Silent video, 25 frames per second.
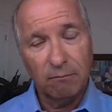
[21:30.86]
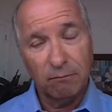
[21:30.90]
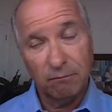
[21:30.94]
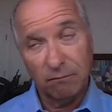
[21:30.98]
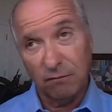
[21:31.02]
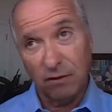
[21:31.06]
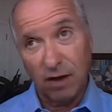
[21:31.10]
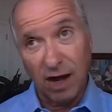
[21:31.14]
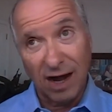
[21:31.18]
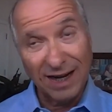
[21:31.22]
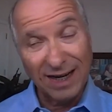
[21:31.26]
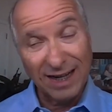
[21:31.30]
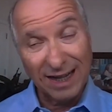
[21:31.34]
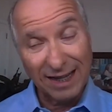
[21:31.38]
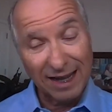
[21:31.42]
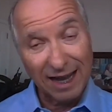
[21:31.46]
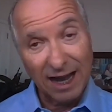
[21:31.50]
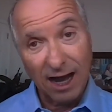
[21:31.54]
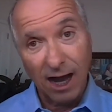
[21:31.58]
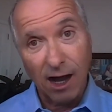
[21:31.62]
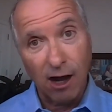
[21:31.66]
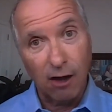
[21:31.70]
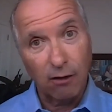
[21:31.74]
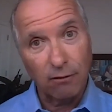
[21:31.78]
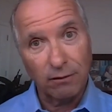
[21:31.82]
finding
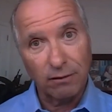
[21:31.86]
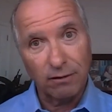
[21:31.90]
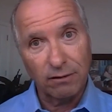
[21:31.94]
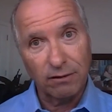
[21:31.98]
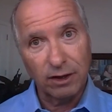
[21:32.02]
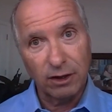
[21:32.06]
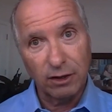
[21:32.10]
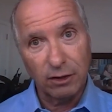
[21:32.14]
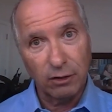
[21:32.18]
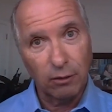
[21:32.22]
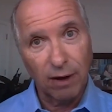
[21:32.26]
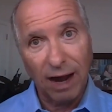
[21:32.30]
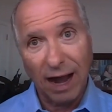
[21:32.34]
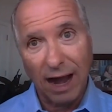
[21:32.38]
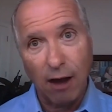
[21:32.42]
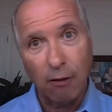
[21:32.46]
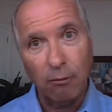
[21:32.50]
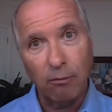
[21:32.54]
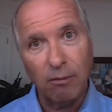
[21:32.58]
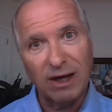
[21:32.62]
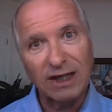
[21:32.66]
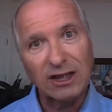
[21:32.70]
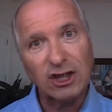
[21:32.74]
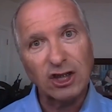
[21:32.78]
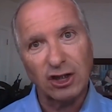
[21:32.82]
out how
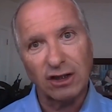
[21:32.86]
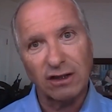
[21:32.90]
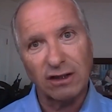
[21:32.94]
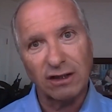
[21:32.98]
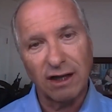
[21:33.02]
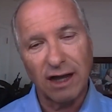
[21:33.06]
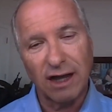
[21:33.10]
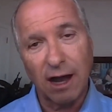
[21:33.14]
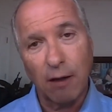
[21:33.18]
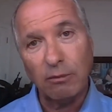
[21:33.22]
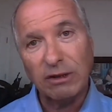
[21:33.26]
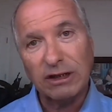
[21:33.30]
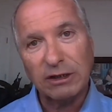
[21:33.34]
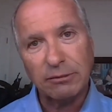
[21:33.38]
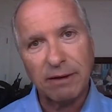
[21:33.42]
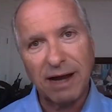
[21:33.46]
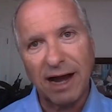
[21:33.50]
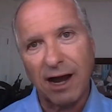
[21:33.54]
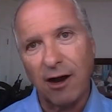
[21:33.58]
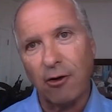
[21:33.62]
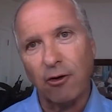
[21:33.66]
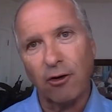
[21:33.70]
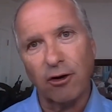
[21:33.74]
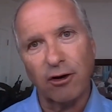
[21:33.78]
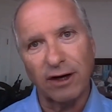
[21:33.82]
much
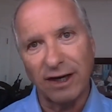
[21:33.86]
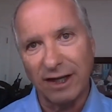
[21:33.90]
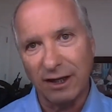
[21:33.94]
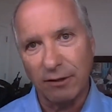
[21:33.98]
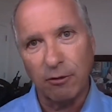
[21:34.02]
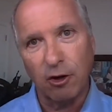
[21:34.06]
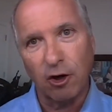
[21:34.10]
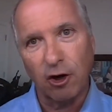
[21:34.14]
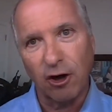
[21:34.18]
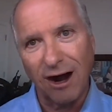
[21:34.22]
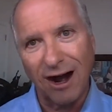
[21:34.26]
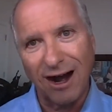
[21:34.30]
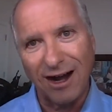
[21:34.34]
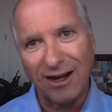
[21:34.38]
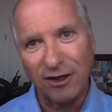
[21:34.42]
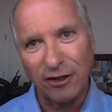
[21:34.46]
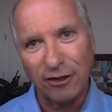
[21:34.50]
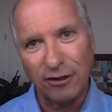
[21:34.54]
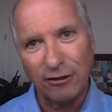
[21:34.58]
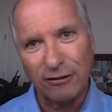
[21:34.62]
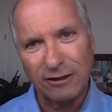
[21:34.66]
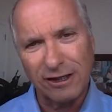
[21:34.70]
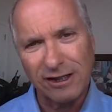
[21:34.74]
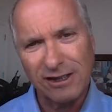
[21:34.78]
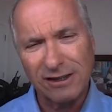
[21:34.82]
power an MRI
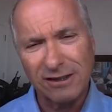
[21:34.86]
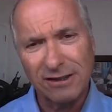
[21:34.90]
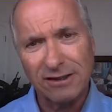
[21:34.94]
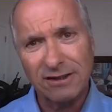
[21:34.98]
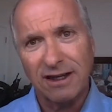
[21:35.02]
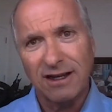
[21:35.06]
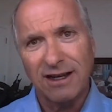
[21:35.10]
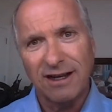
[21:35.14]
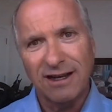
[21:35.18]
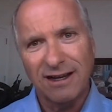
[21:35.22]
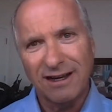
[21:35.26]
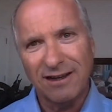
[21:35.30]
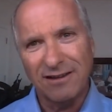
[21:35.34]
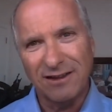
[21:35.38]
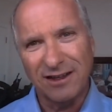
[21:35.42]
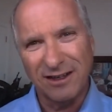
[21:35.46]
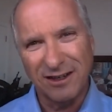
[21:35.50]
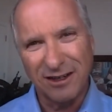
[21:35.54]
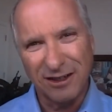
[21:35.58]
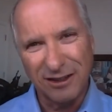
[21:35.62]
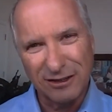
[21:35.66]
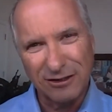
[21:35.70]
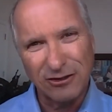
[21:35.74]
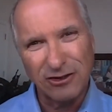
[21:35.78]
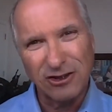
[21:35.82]
uses, and then
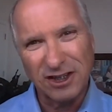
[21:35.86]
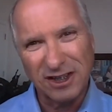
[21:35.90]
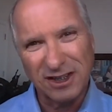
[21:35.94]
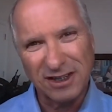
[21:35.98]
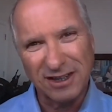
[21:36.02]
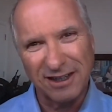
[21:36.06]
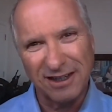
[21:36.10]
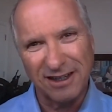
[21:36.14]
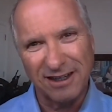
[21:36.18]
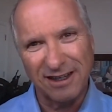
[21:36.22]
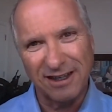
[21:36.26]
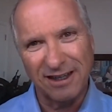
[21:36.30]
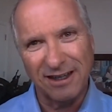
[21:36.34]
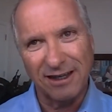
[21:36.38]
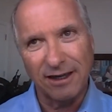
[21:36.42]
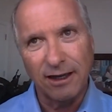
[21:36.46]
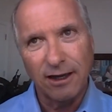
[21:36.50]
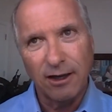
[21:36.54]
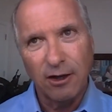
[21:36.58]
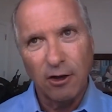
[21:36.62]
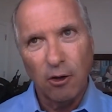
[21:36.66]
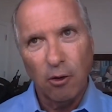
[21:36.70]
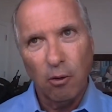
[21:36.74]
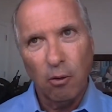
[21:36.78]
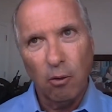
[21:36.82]
understanding
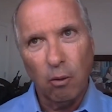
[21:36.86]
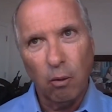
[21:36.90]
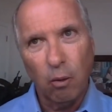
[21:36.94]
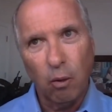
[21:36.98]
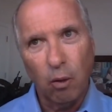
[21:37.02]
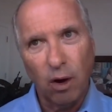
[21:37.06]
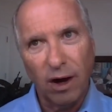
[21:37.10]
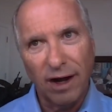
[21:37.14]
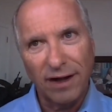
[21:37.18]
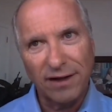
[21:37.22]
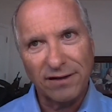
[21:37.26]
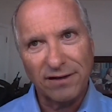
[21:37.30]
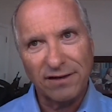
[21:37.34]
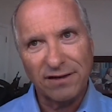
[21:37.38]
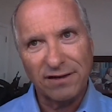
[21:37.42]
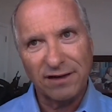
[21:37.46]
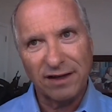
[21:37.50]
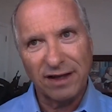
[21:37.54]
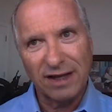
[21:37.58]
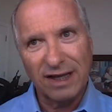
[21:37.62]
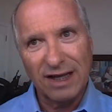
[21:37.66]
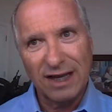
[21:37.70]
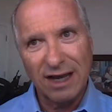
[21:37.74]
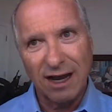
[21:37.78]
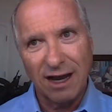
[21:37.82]
what
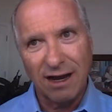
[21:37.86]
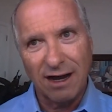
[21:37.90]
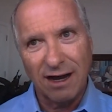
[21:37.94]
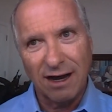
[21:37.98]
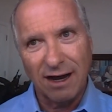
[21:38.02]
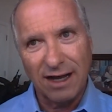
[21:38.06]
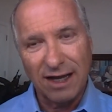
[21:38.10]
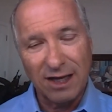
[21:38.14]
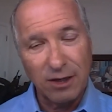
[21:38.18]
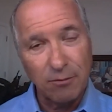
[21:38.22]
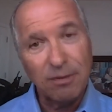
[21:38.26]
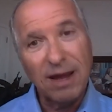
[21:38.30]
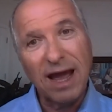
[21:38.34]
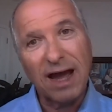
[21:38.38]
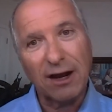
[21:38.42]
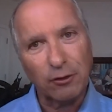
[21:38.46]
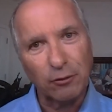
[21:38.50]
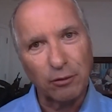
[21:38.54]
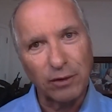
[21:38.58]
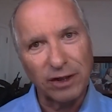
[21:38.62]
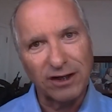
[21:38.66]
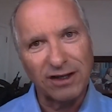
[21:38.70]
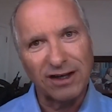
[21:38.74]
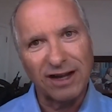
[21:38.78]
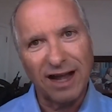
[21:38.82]

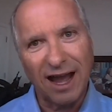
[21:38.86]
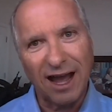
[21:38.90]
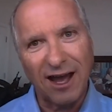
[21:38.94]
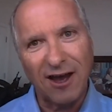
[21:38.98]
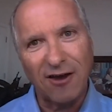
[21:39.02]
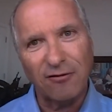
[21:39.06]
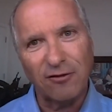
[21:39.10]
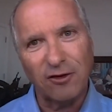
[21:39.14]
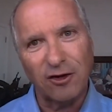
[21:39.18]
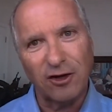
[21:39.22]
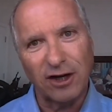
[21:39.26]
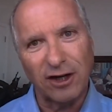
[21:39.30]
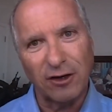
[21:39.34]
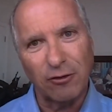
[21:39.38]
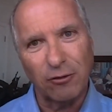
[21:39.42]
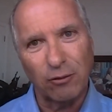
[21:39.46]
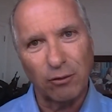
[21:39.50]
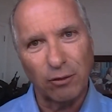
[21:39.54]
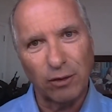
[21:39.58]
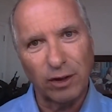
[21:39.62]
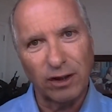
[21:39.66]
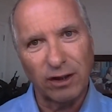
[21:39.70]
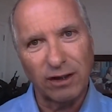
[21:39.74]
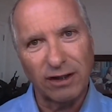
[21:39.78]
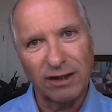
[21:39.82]
impact we could have on it,
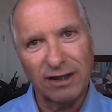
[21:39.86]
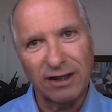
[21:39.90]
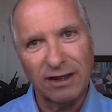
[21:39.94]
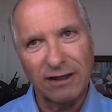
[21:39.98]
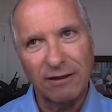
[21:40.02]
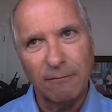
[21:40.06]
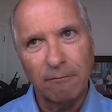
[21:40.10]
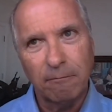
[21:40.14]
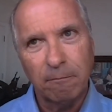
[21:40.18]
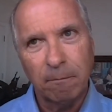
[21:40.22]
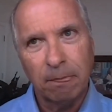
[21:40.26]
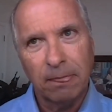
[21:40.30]
really